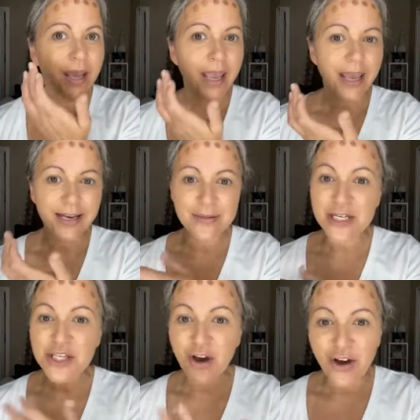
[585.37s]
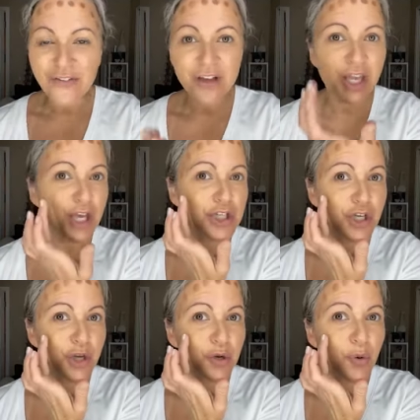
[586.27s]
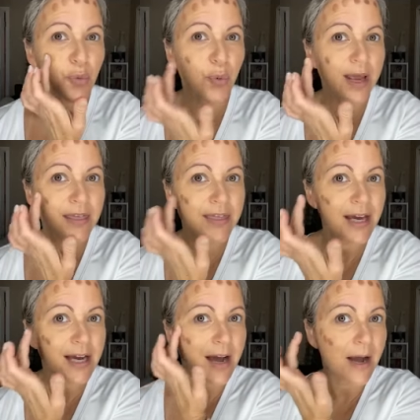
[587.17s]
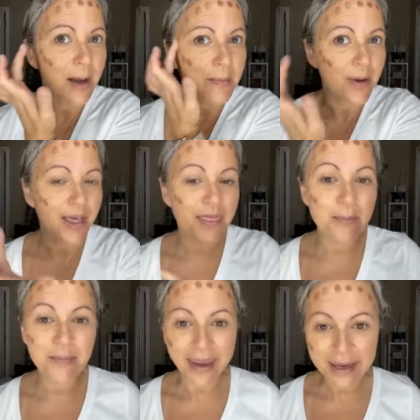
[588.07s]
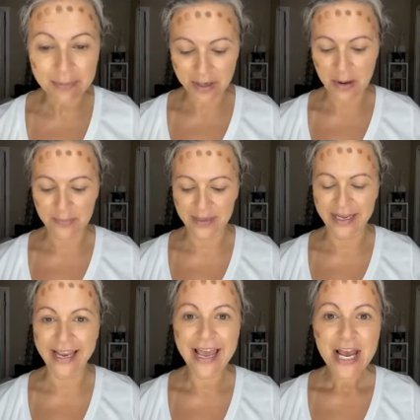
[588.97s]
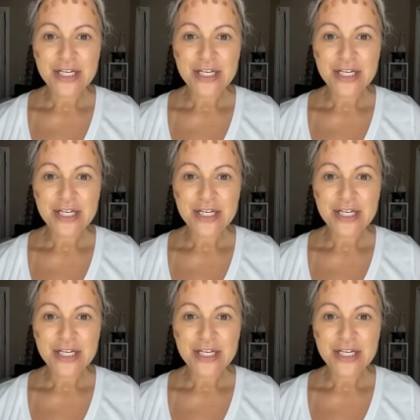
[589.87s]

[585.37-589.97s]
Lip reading: And I was actually on vacation with the makeup company.